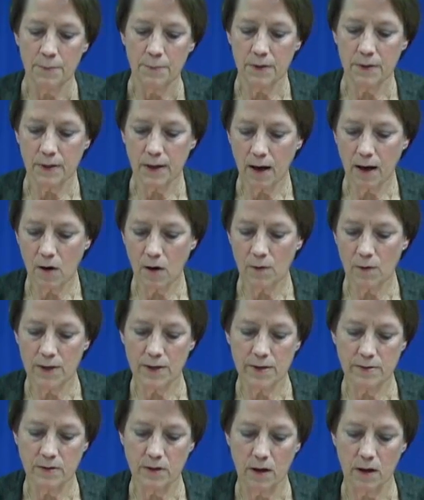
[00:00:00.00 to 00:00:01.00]
but now
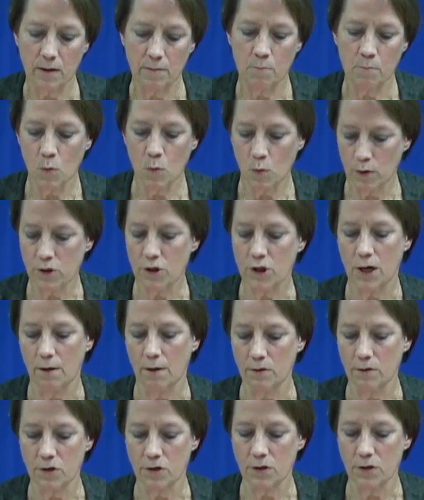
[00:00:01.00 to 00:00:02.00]
he's got more
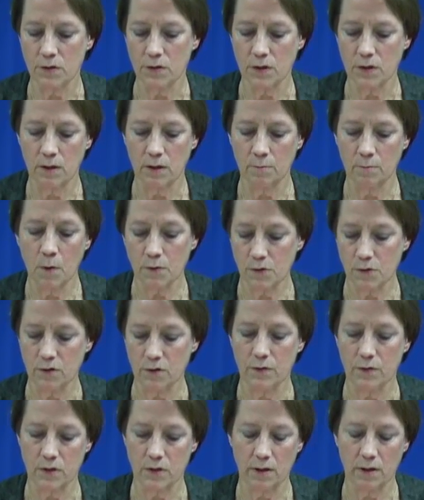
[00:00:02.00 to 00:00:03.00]
challenges in
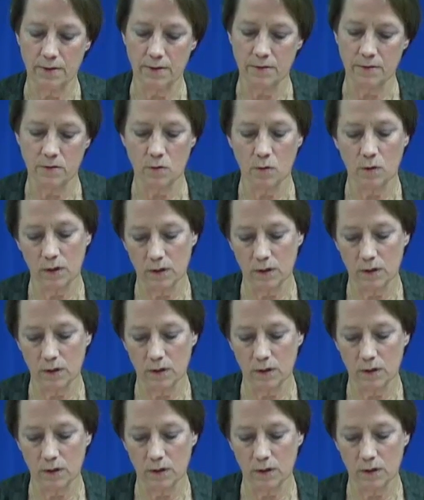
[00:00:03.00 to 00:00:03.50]
most of his classes,